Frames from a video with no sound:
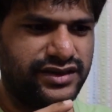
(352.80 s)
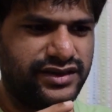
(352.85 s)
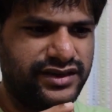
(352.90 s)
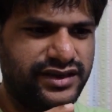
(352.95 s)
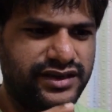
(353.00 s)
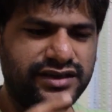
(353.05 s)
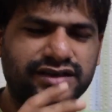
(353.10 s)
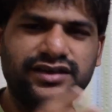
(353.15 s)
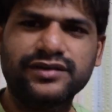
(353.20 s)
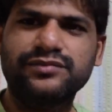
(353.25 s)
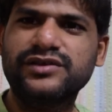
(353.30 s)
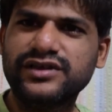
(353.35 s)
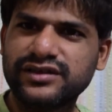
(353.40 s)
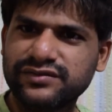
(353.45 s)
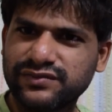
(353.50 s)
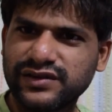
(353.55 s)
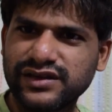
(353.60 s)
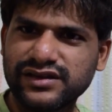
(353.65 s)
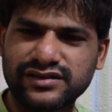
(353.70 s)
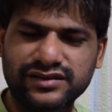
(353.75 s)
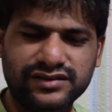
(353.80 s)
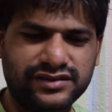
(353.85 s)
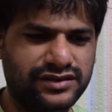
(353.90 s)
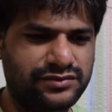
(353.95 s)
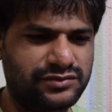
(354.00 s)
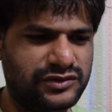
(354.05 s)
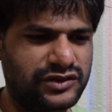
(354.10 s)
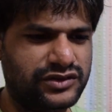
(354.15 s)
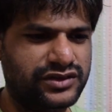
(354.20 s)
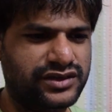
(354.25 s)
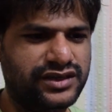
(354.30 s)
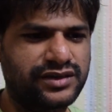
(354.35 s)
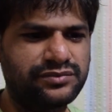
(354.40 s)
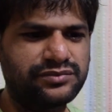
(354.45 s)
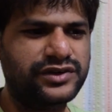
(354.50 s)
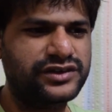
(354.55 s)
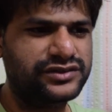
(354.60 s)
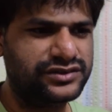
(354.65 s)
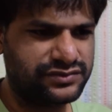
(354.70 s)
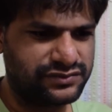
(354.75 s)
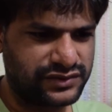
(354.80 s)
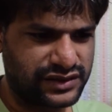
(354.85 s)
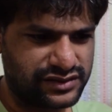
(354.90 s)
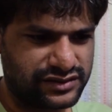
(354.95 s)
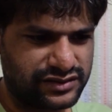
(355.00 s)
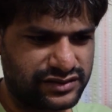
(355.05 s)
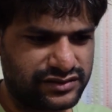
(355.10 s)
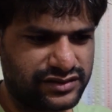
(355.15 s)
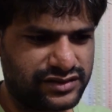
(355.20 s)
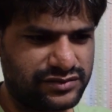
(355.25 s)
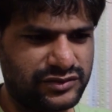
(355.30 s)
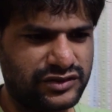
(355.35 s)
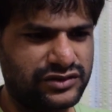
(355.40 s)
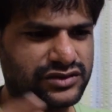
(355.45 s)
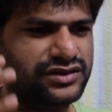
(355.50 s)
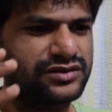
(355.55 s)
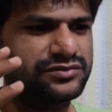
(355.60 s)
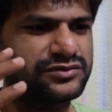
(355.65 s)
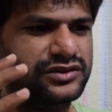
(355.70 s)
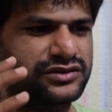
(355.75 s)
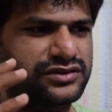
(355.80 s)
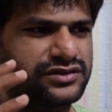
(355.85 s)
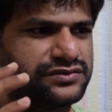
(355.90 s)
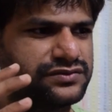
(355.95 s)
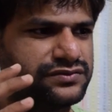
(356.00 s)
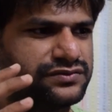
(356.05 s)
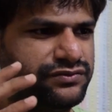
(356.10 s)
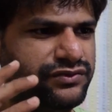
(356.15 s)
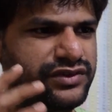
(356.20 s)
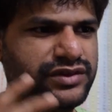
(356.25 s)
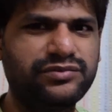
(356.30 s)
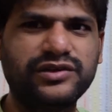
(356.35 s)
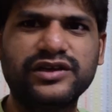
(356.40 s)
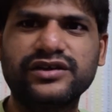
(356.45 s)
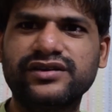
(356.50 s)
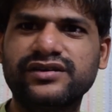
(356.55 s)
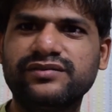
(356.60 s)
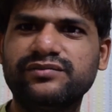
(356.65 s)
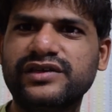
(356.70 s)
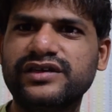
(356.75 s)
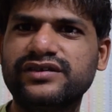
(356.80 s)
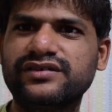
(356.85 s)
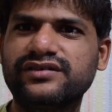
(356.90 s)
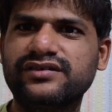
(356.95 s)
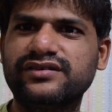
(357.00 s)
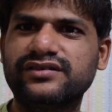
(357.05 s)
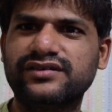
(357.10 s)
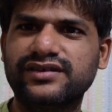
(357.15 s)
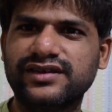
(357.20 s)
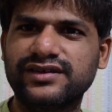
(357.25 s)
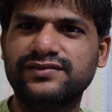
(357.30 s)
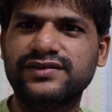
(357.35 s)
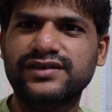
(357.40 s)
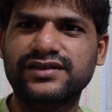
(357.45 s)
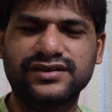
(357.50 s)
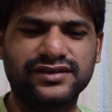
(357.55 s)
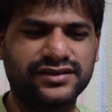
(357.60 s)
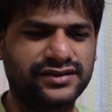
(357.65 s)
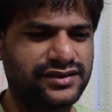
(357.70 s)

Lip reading: encrypted file system or a compressed file system or some sort of VPN based network